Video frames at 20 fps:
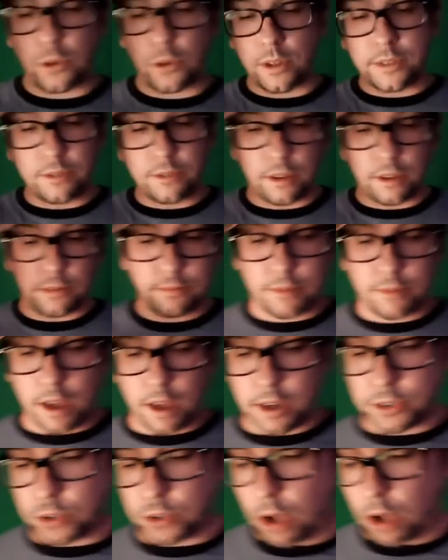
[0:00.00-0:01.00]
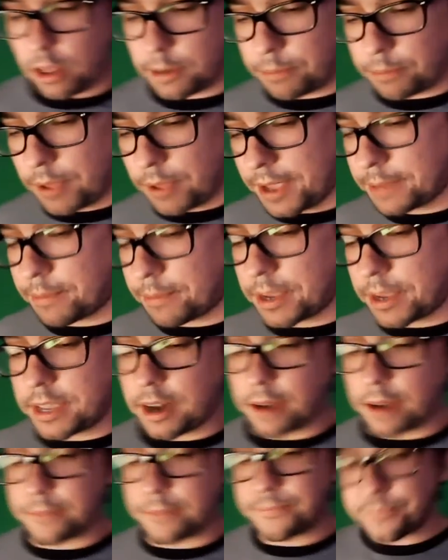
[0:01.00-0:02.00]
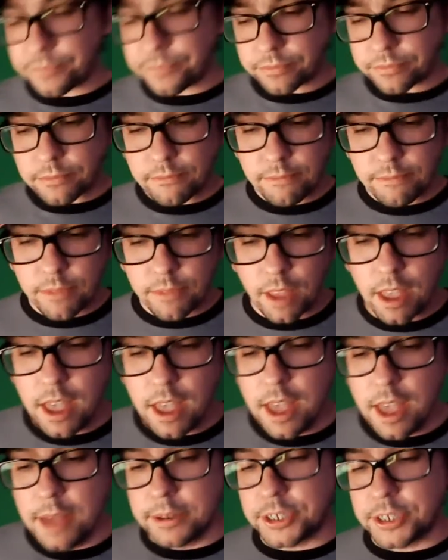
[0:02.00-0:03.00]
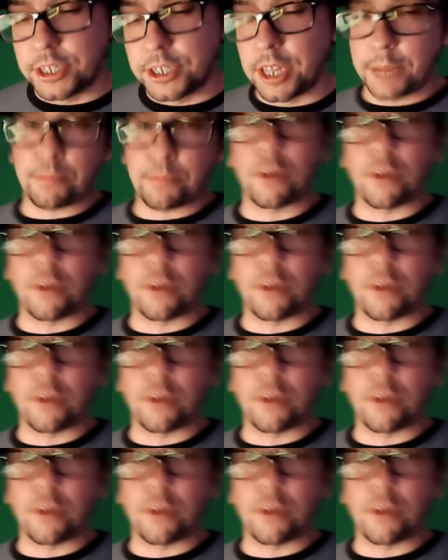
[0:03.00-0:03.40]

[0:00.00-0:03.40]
totally drawing a blank, but she like